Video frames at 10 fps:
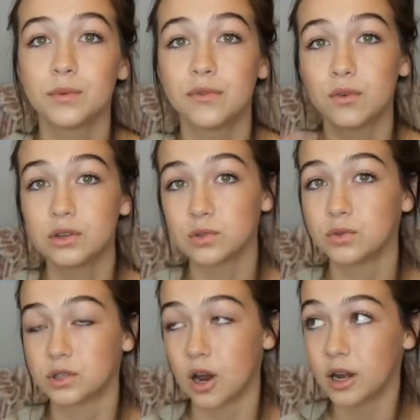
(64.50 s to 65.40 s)
were before
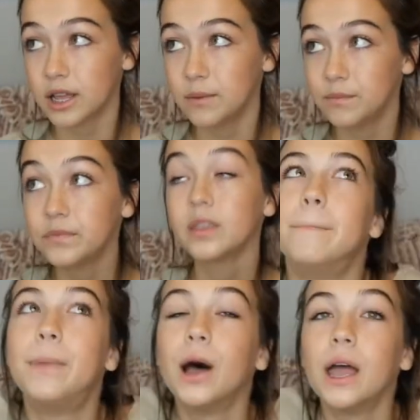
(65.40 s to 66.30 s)
school started.
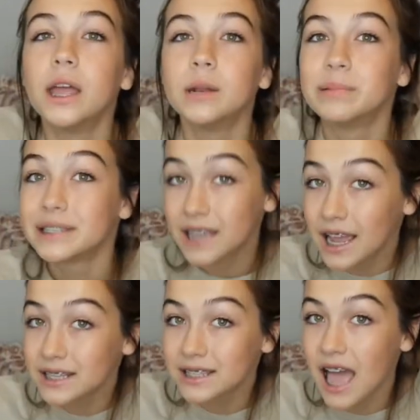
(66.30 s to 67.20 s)
But
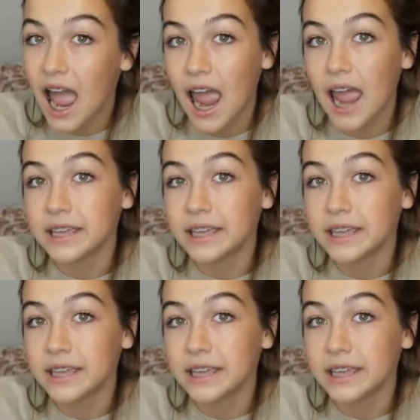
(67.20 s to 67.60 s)
besides that,